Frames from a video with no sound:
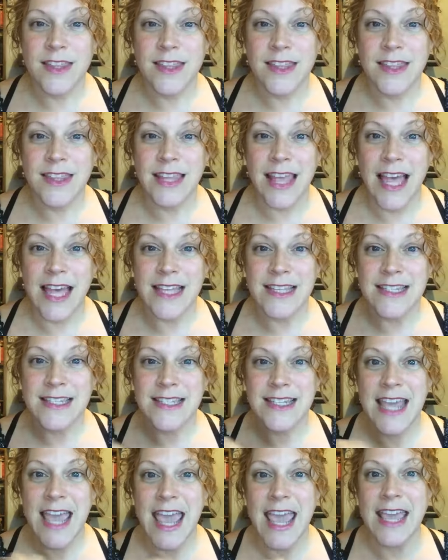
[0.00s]
let's
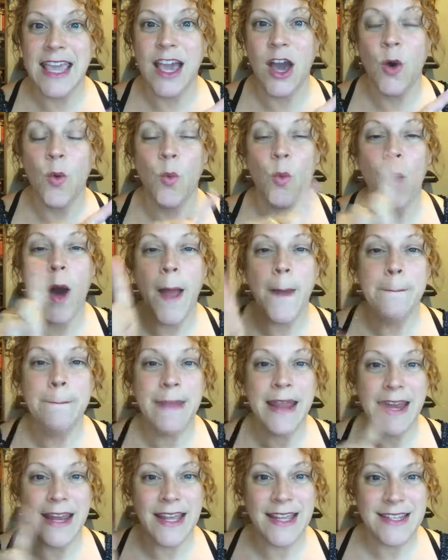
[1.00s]
take one
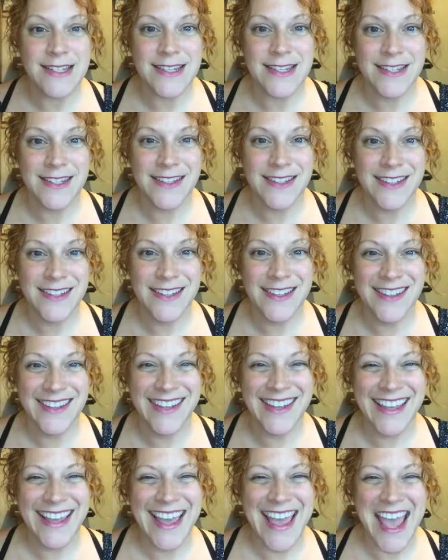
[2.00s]
minute
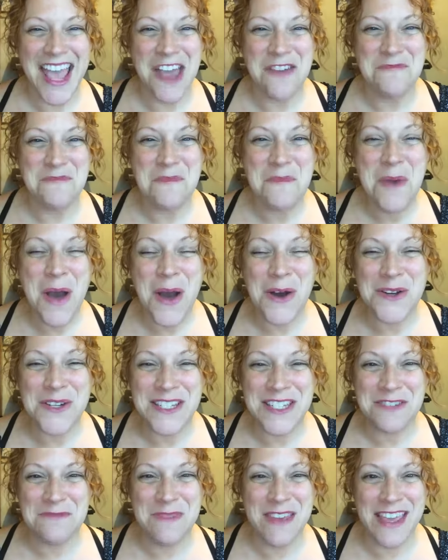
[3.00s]
and
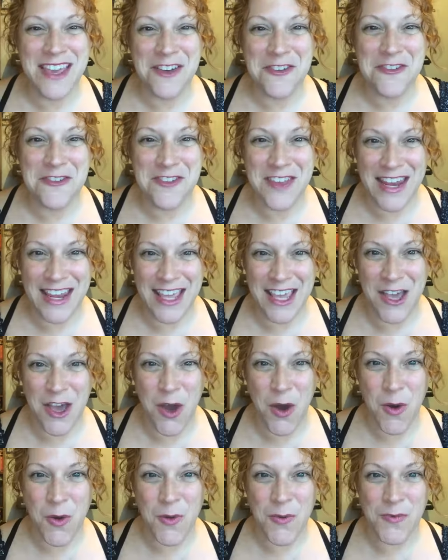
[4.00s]
post me a
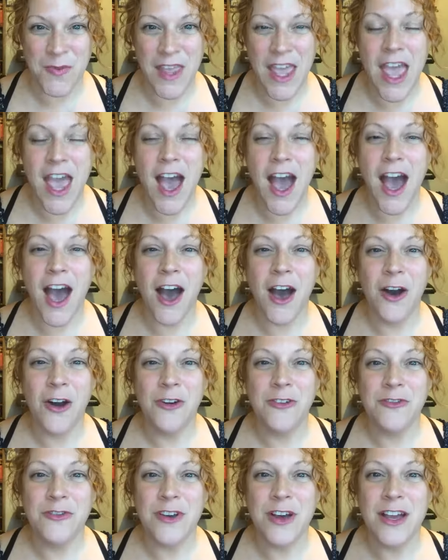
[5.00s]
video
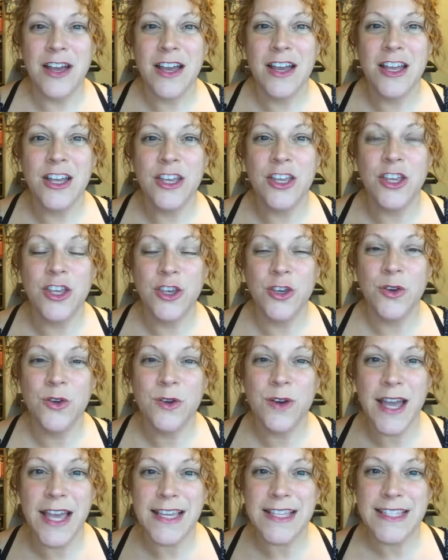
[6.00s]
of
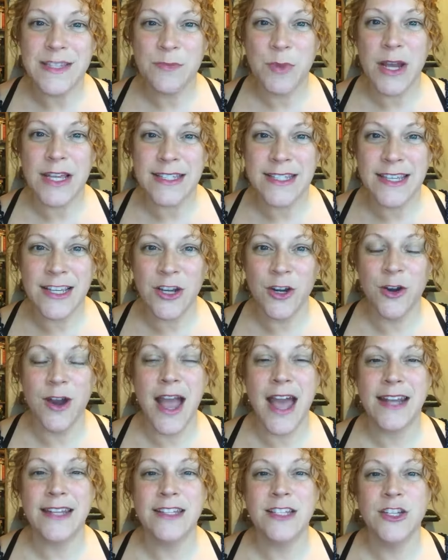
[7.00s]
you expressing
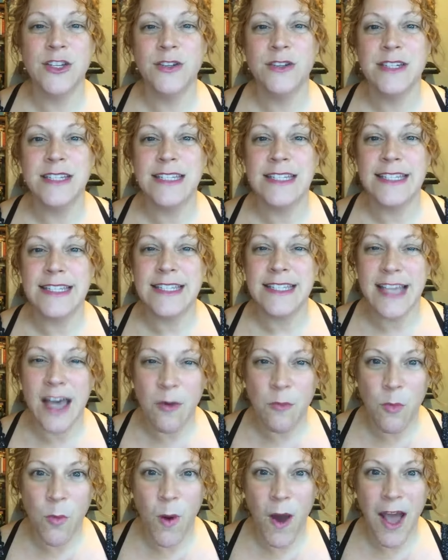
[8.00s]
gratitude to
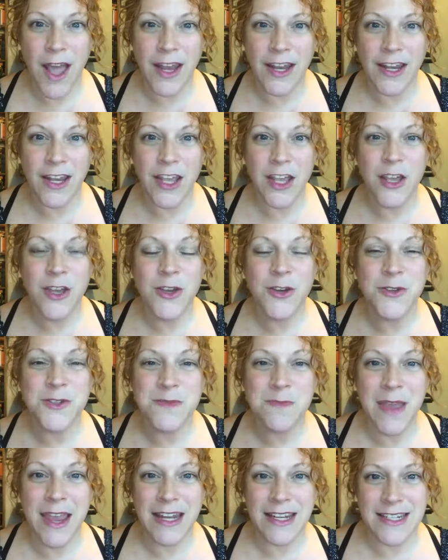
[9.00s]
someone who's
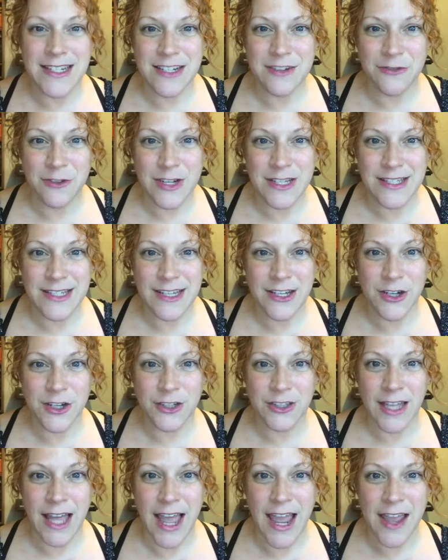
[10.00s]
made a difference in your
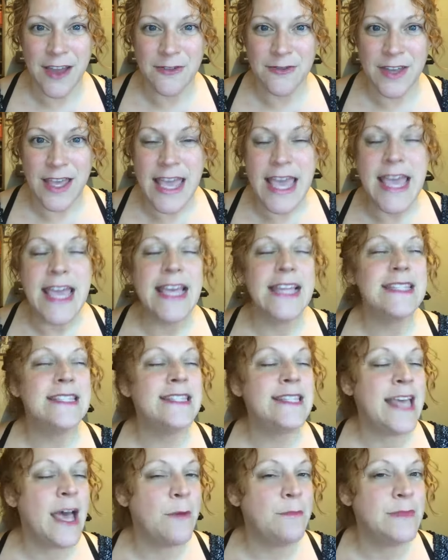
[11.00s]
life. It's
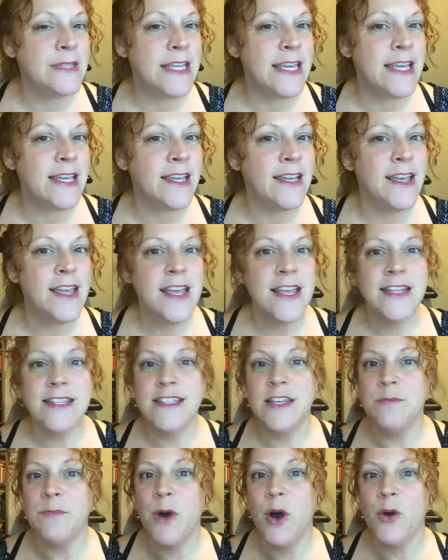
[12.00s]
tempting
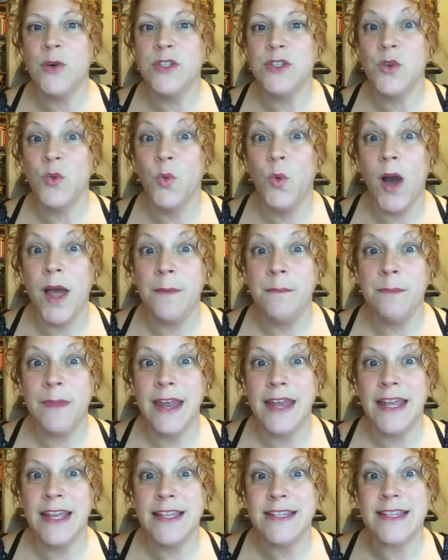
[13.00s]
to post one
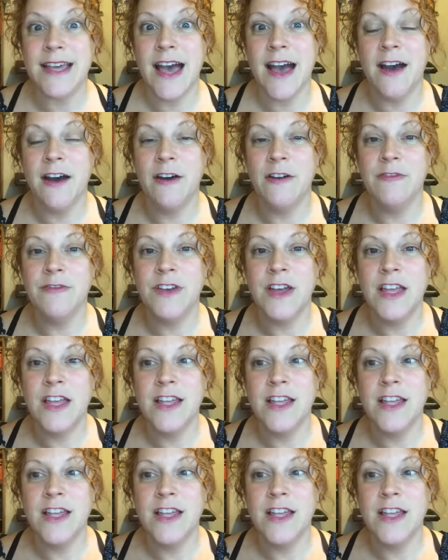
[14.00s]
minute of